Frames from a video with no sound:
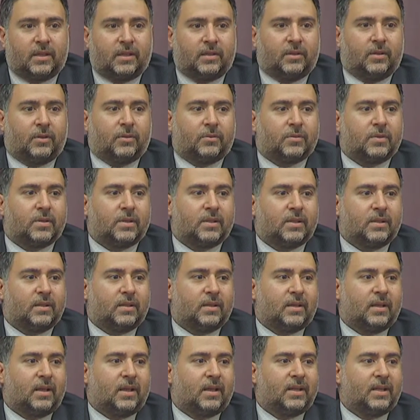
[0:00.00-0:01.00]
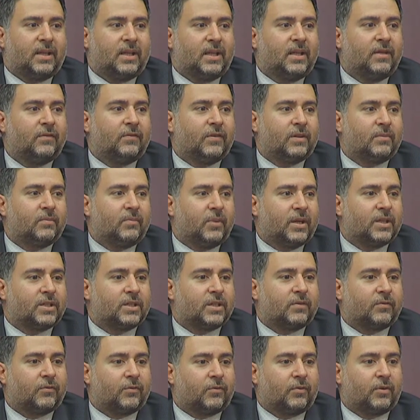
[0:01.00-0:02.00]
an even
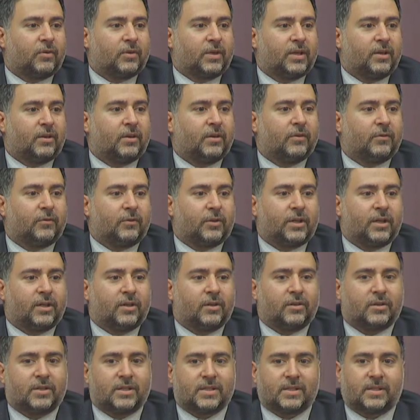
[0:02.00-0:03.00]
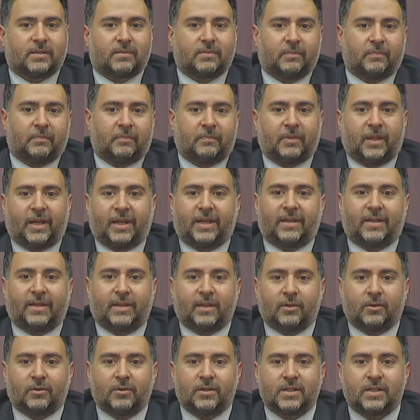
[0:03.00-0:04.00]
budget for year over year is like an
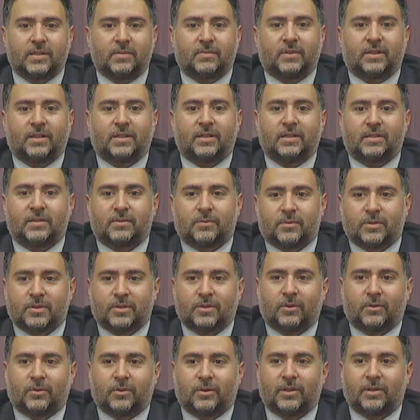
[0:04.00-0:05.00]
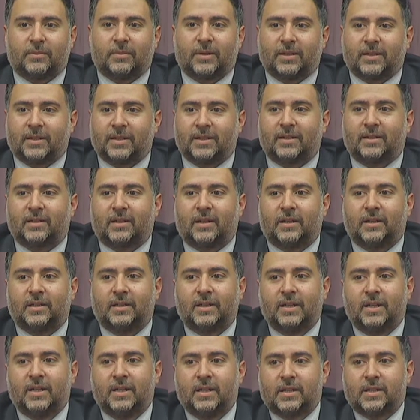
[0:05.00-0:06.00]
increase because we're so worried about getting cut.
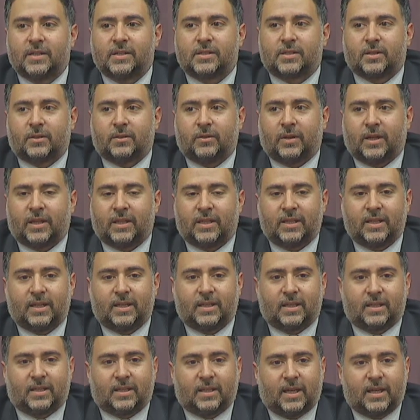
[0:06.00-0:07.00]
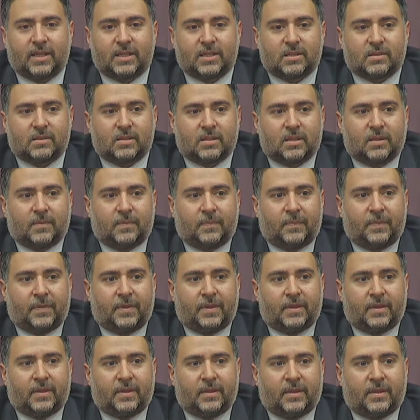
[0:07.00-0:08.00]
So I think
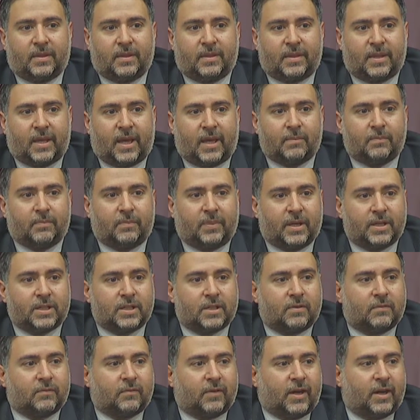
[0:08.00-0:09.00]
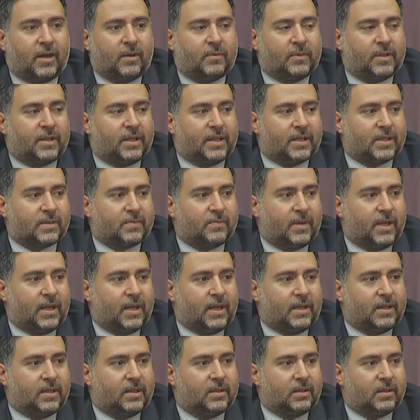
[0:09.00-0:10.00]
that budget environment has
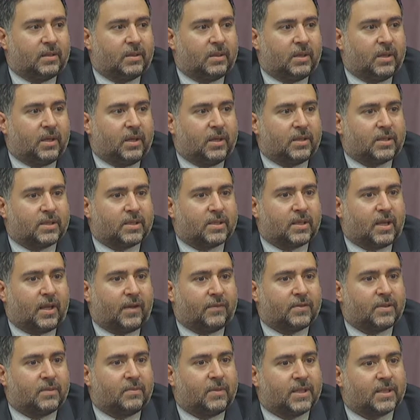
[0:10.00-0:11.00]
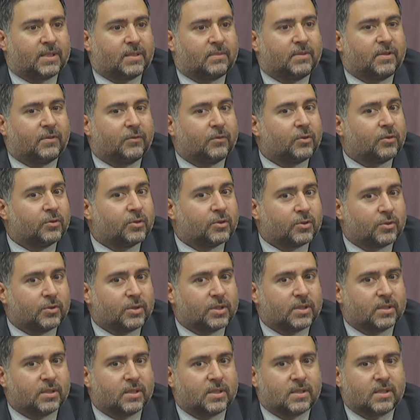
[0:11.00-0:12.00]
made us have to make some difficult
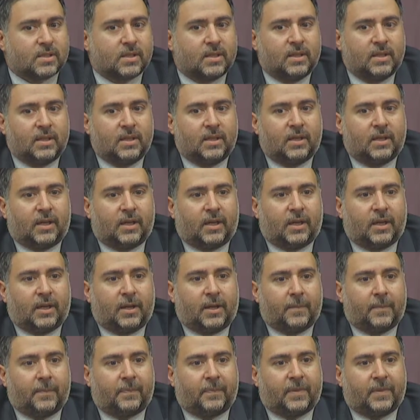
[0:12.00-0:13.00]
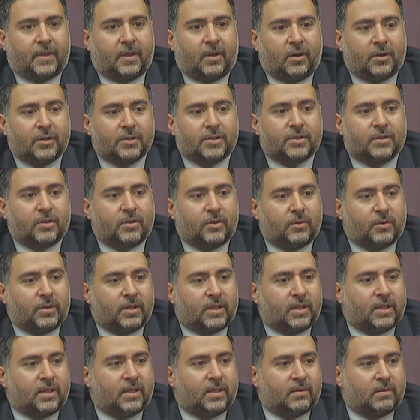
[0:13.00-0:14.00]
choices. Also,
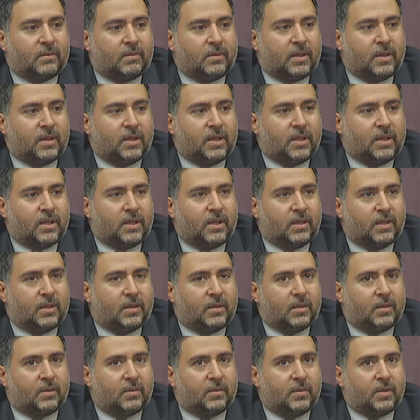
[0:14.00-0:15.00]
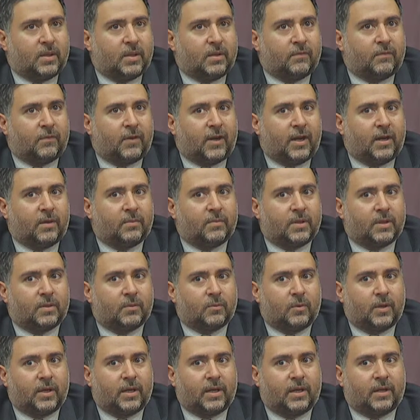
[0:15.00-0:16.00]
in an environment
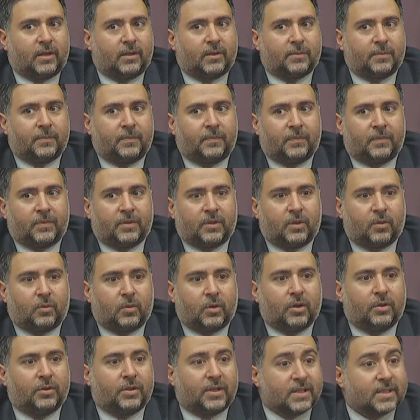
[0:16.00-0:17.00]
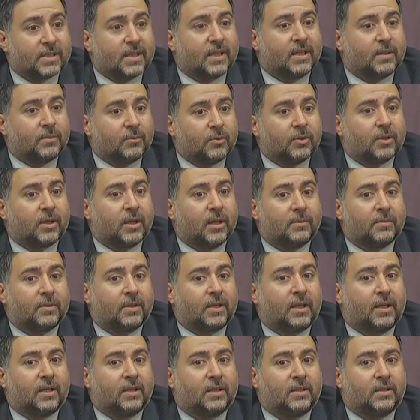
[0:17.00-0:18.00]
where the world is getting more
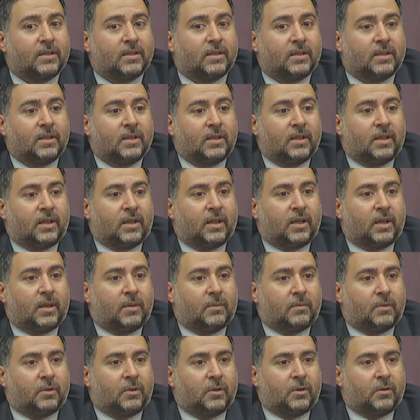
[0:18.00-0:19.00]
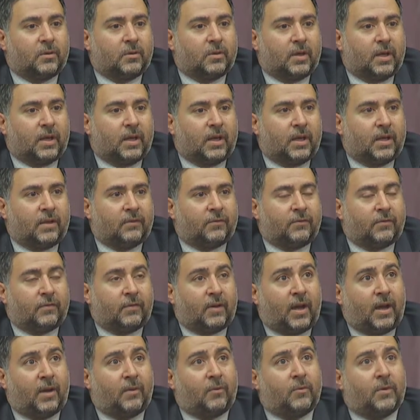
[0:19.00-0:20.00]
complicated.
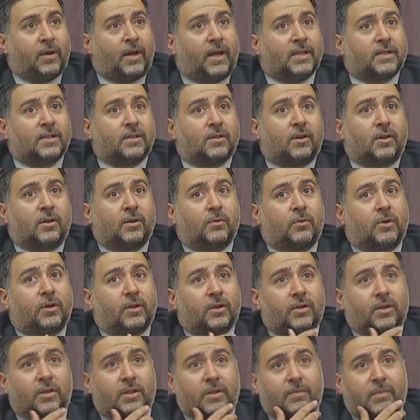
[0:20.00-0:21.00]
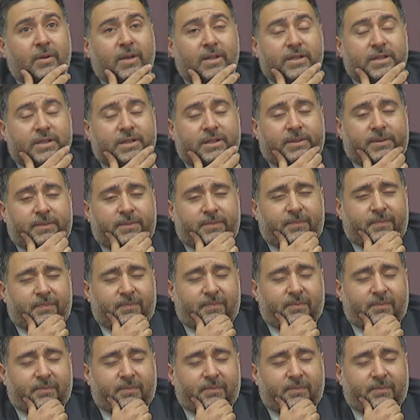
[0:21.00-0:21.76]
When I started working on the budget